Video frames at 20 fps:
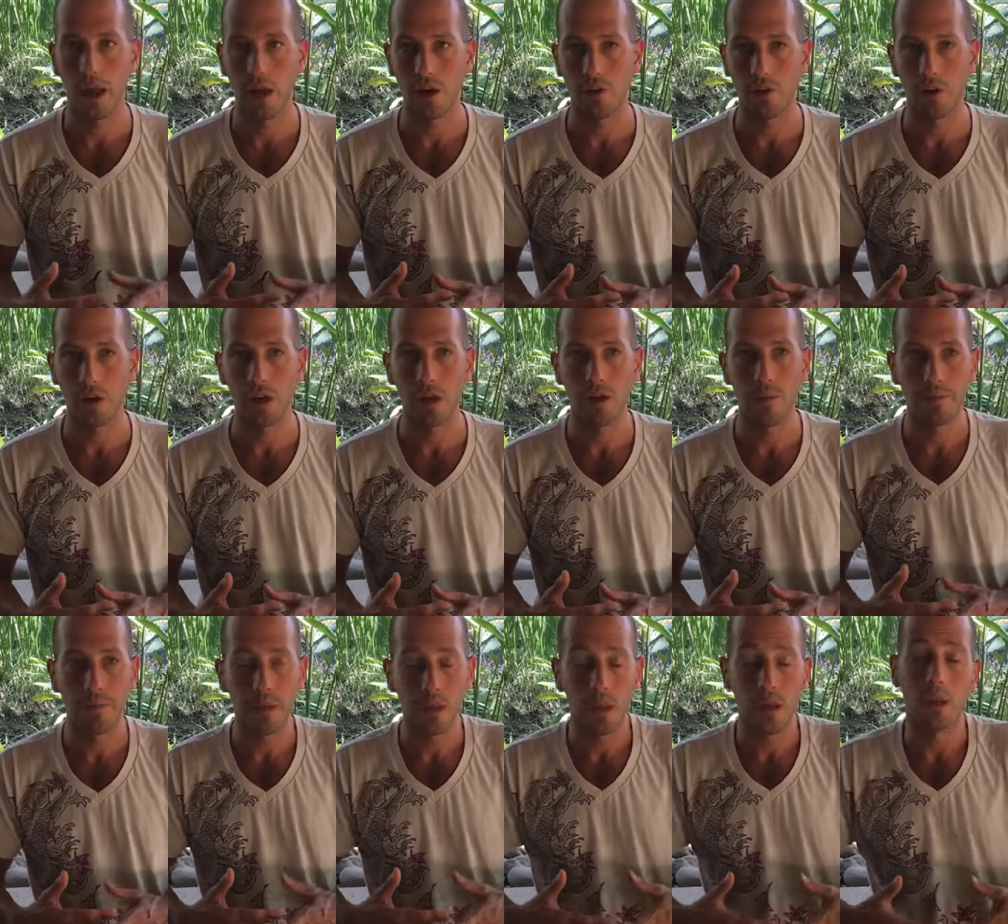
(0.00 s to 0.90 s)
angry
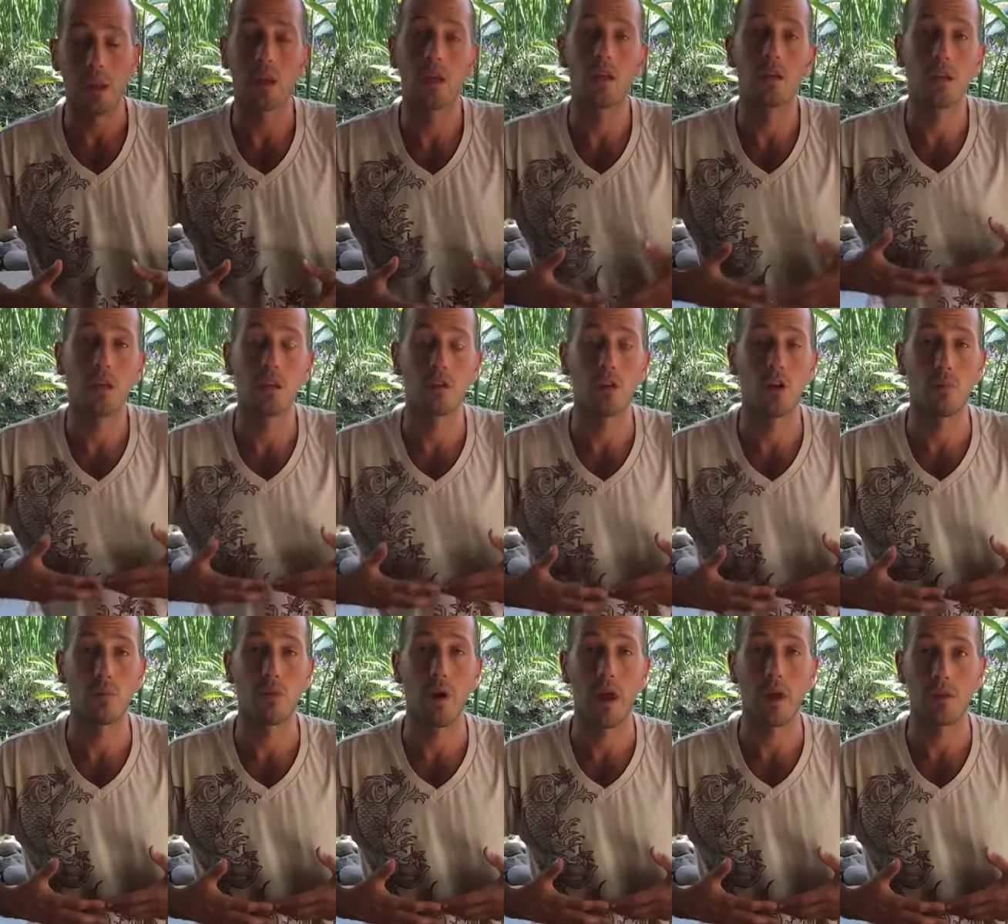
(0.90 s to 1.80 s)
is
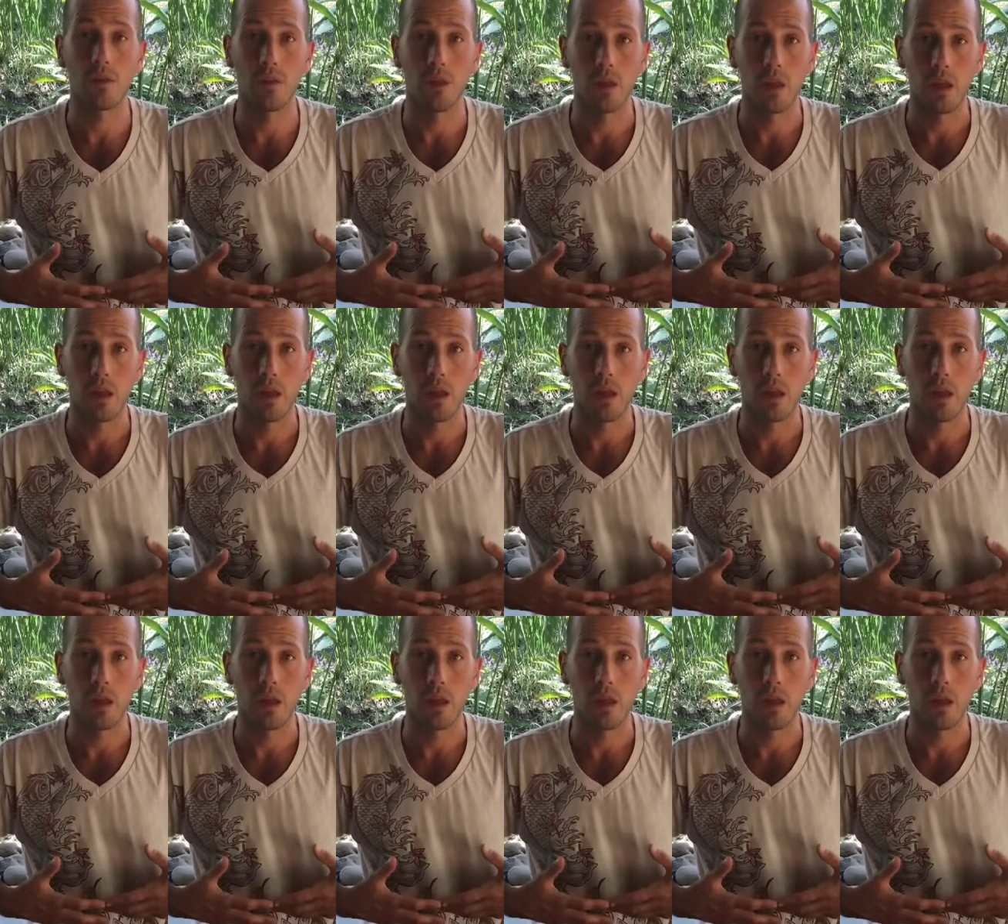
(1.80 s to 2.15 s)
our breath.